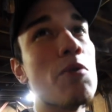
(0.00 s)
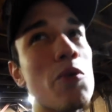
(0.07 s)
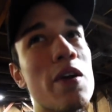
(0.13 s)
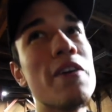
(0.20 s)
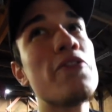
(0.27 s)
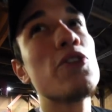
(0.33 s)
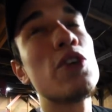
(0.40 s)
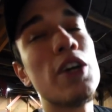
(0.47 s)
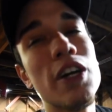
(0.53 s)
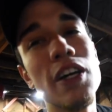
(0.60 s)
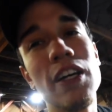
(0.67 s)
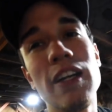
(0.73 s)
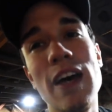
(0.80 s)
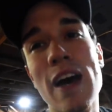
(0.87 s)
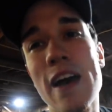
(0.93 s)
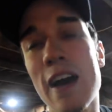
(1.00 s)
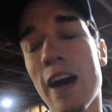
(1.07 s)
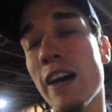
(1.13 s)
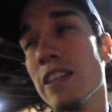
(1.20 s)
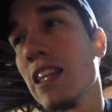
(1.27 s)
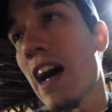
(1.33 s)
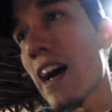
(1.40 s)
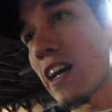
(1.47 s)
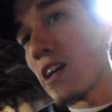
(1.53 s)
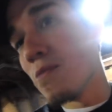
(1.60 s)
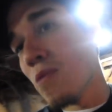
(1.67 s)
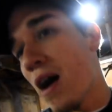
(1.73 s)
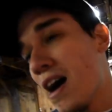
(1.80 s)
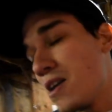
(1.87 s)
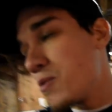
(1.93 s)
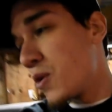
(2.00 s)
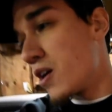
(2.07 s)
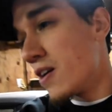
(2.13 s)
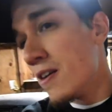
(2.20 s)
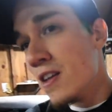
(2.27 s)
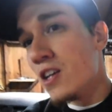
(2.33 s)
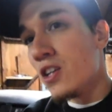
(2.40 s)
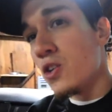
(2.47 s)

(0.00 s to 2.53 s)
but what if you could unlock your mind where